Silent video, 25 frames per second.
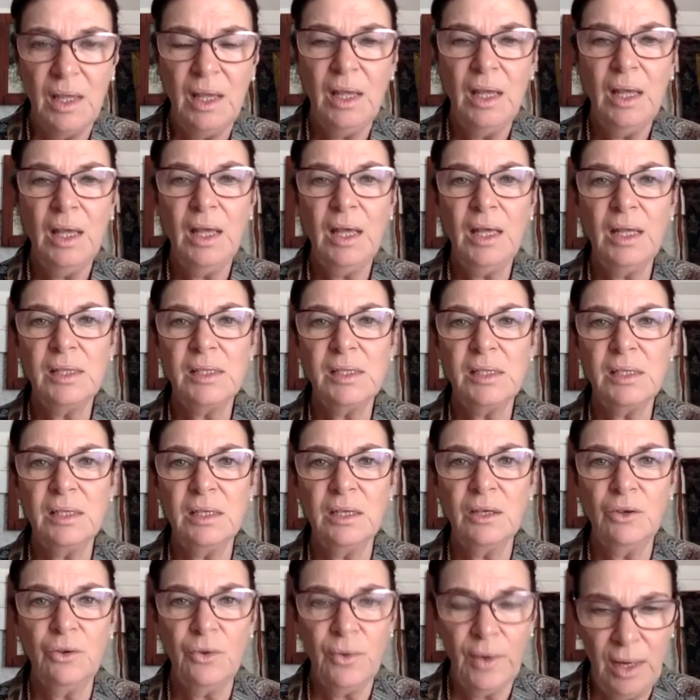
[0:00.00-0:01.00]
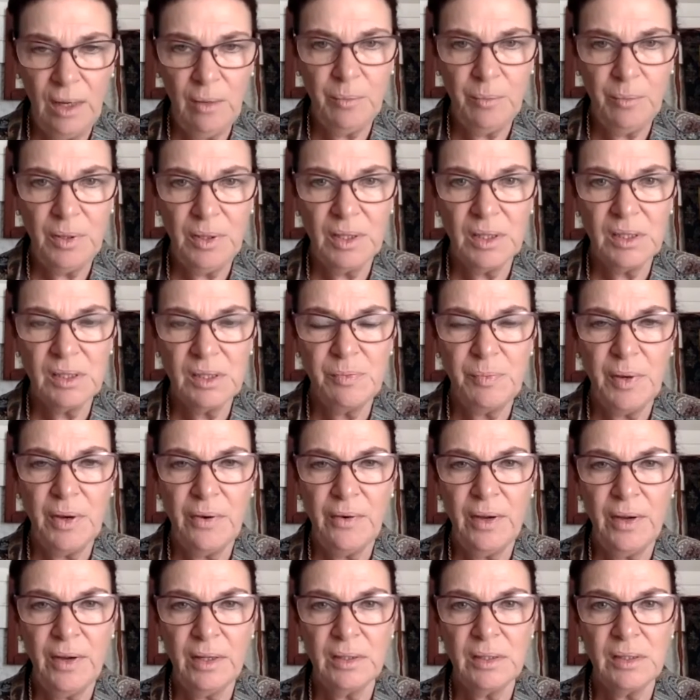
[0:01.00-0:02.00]
It's an incredible
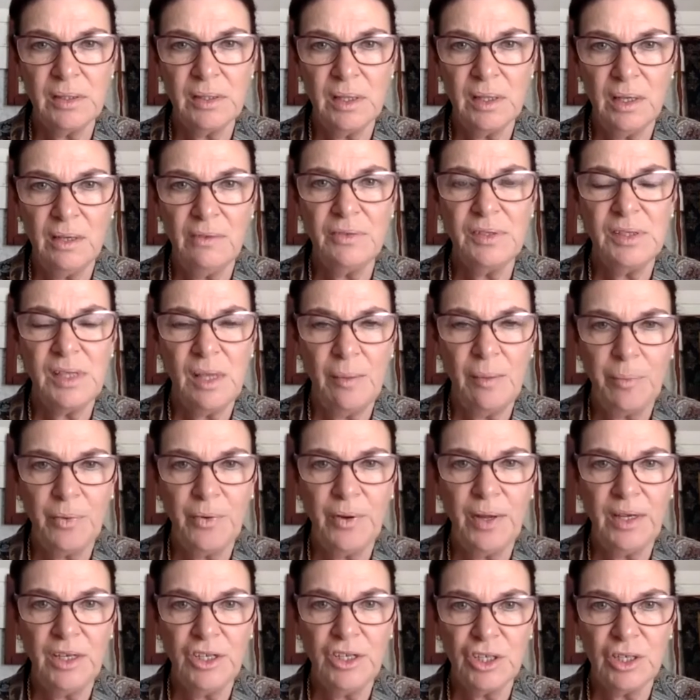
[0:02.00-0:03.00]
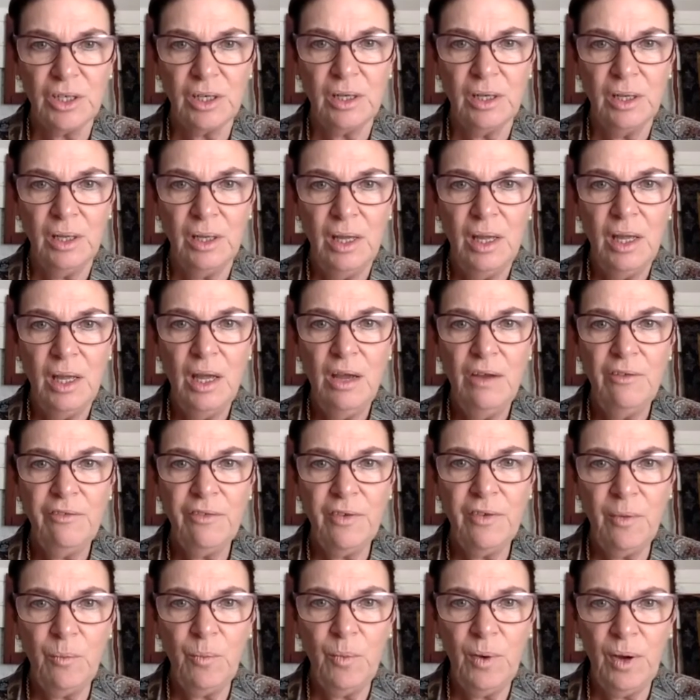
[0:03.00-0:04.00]
experience of separation
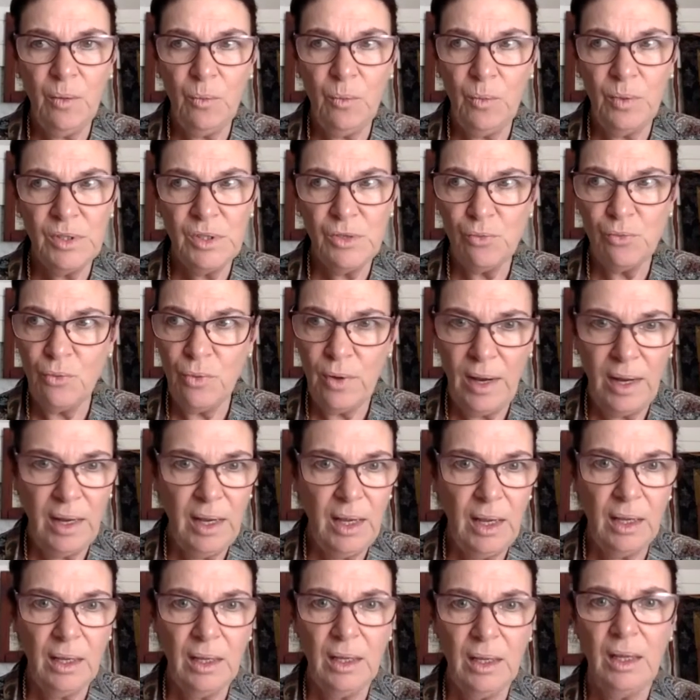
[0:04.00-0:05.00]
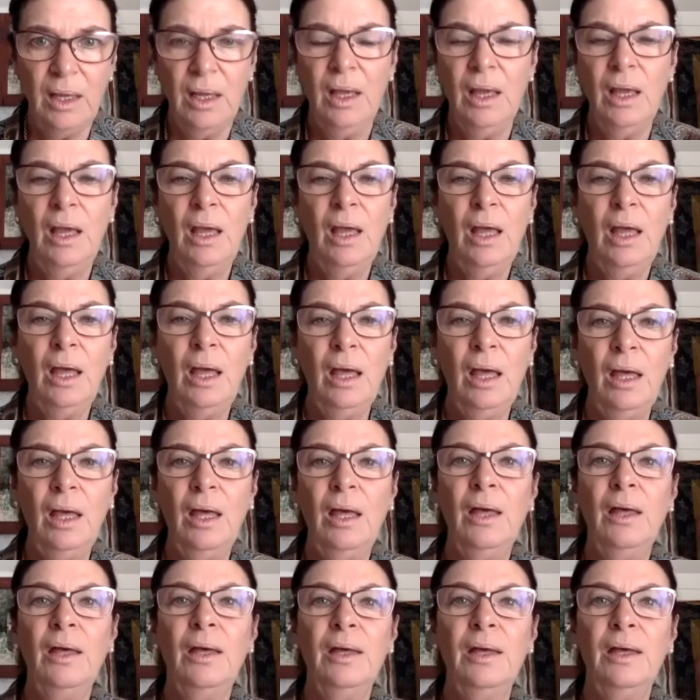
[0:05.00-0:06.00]
from what was running
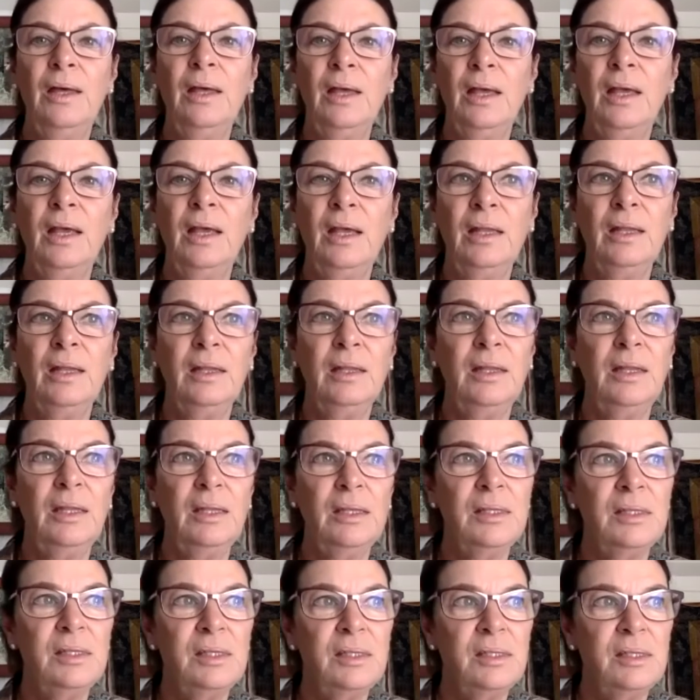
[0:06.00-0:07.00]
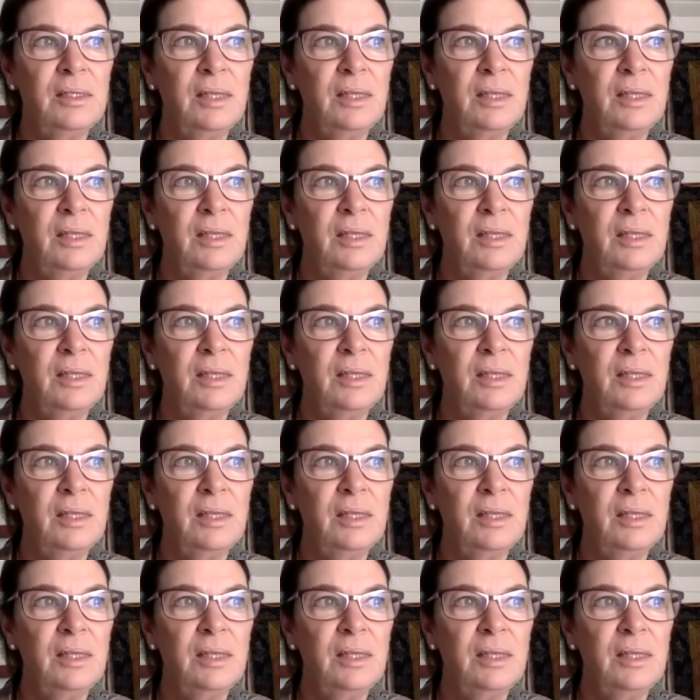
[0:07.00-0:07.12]
in this